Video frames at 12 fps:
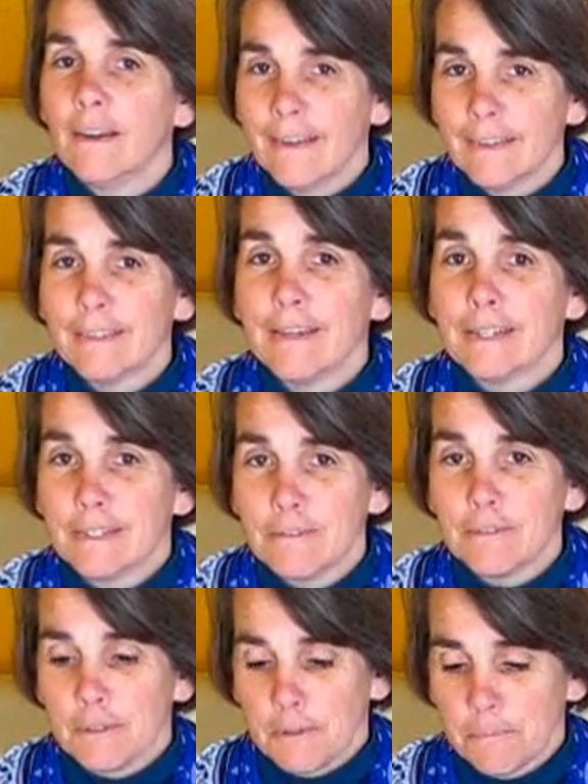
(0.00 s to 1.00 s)
a lot
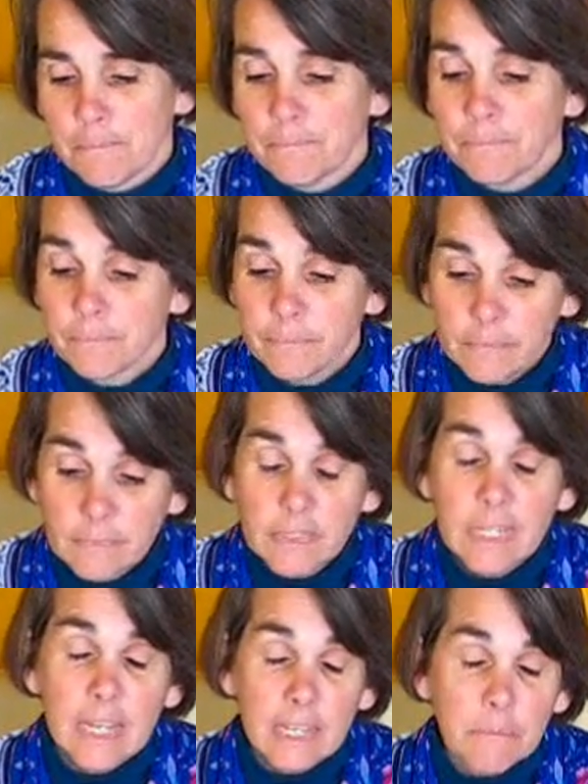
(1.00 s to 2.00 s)
easier,
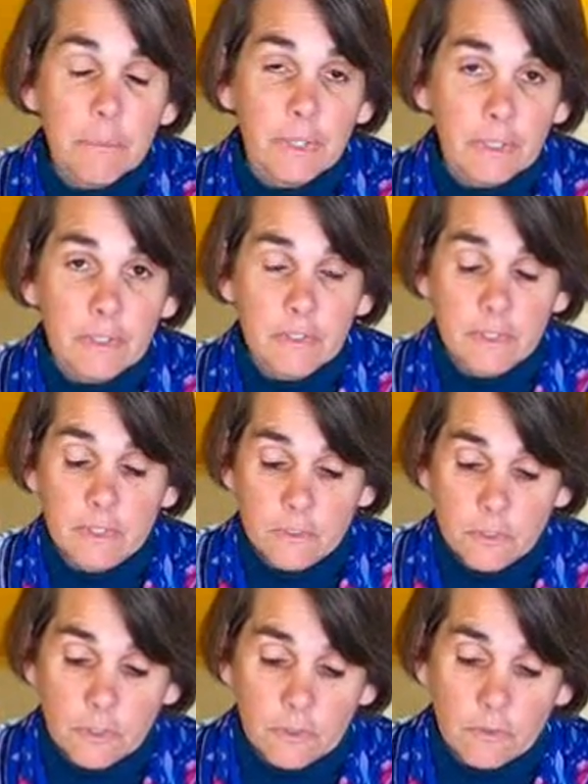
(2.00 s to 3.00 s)
and pregnancy
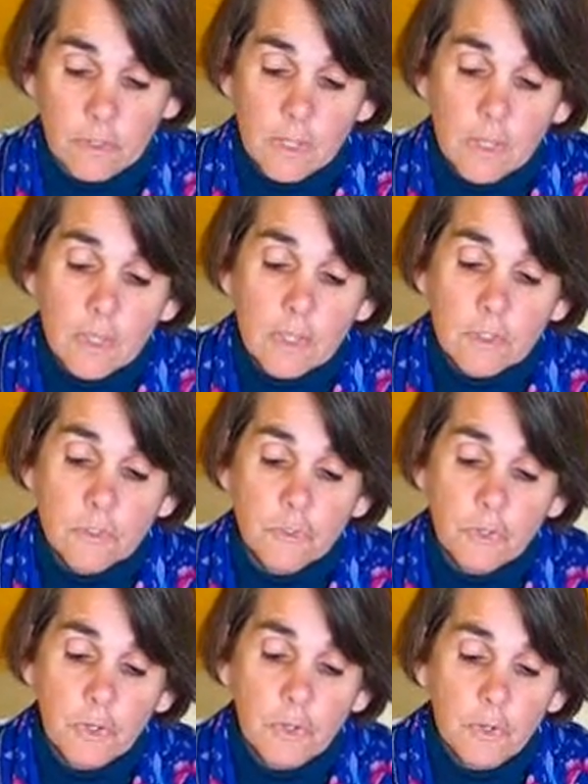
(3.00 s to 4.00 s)
too.
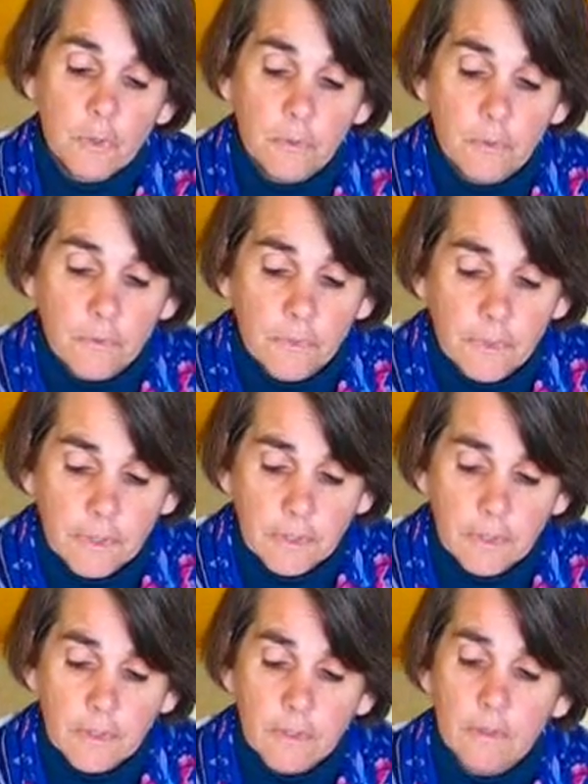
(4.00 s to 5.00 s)
So
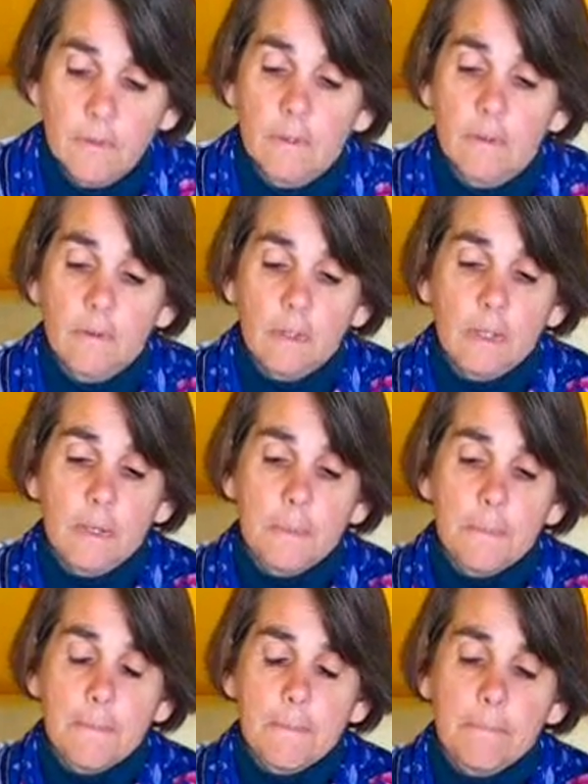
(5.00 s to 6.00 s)
the
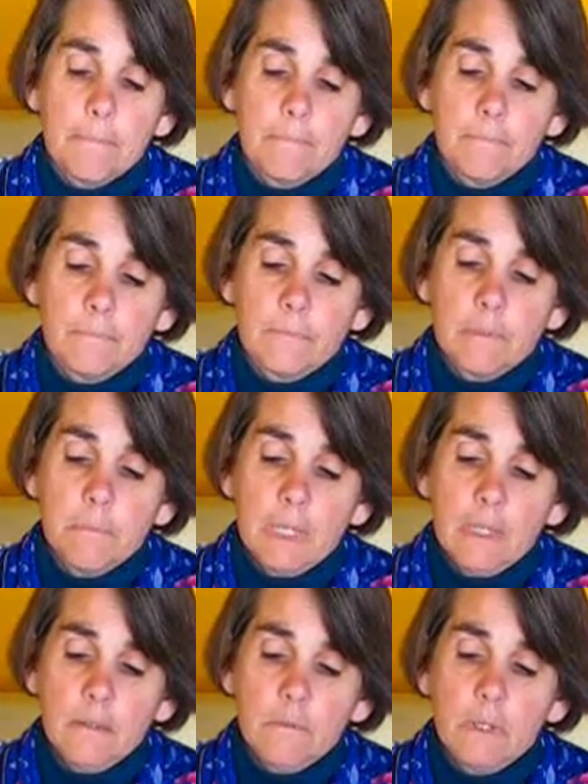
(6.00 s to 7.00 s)

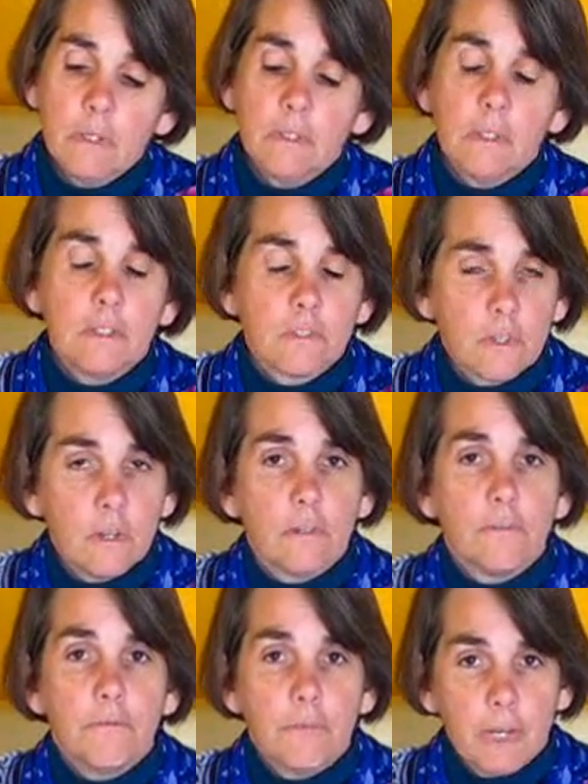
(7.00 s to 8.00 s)
main one is
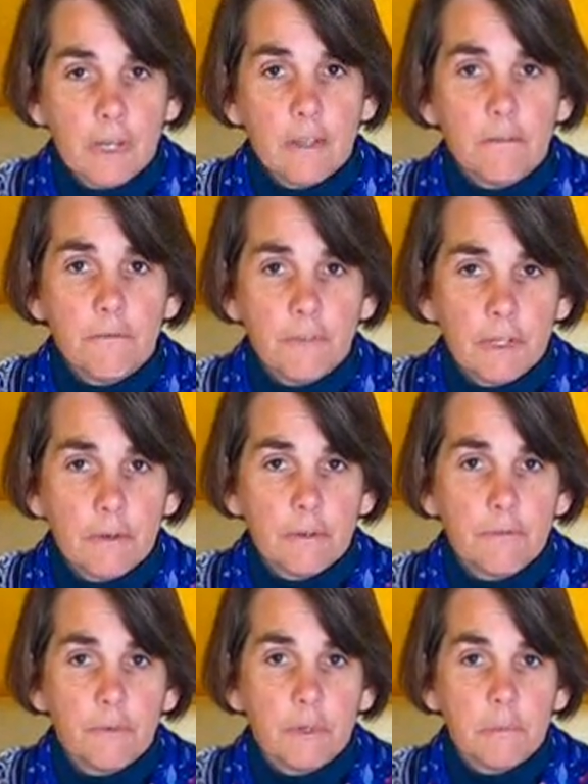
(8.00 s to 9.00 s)
called
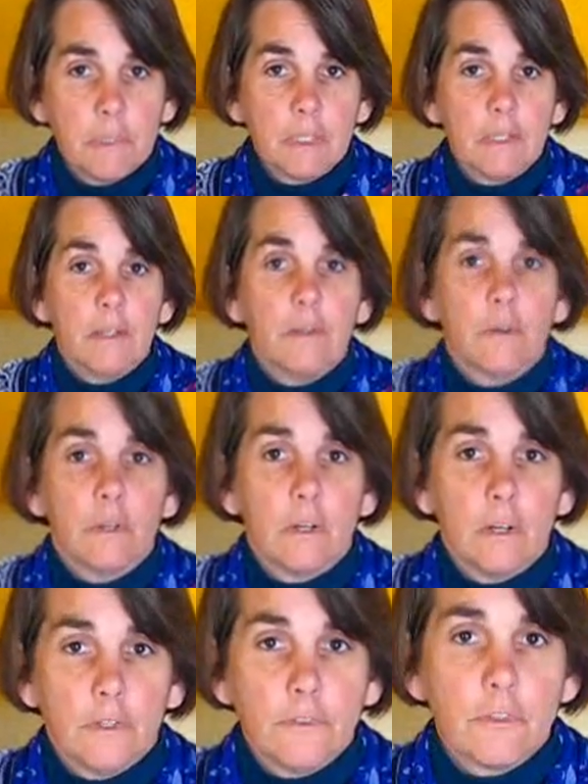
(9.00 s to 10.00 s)
5-flower formula, or
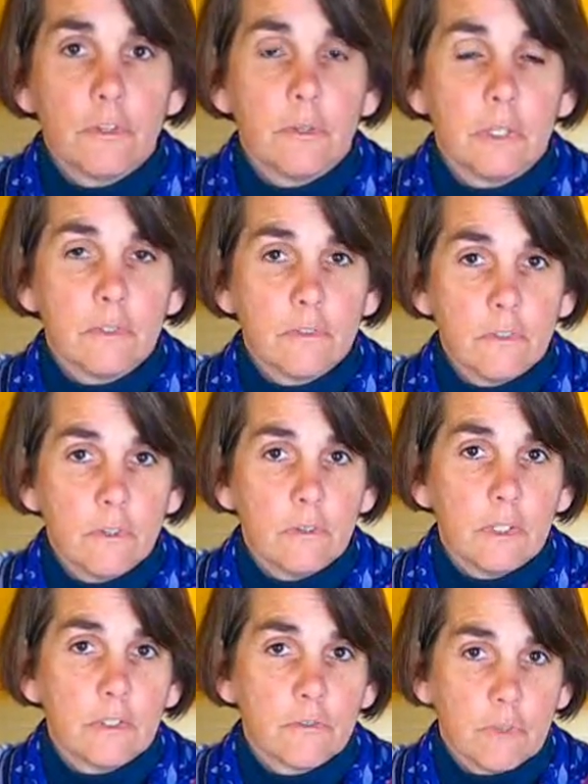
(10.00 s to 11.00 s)
also it's known
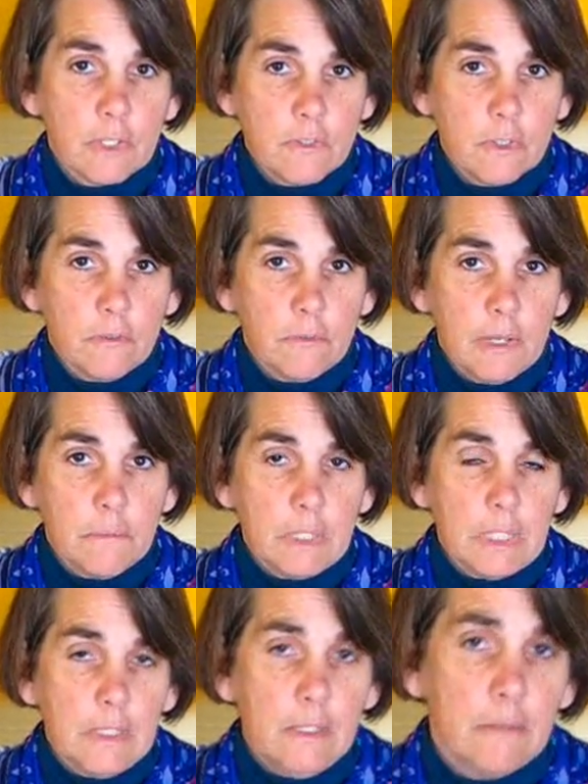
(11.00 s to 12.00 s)
as Rescue
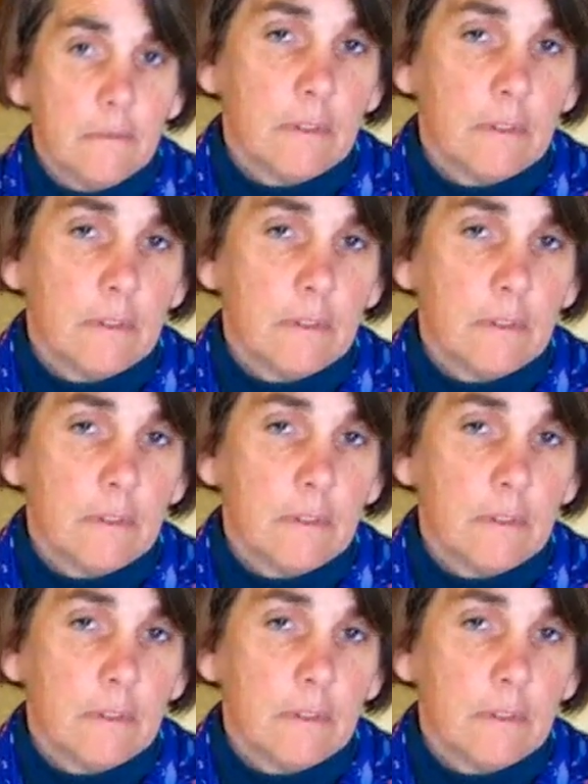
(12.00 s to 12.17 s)
Remedy.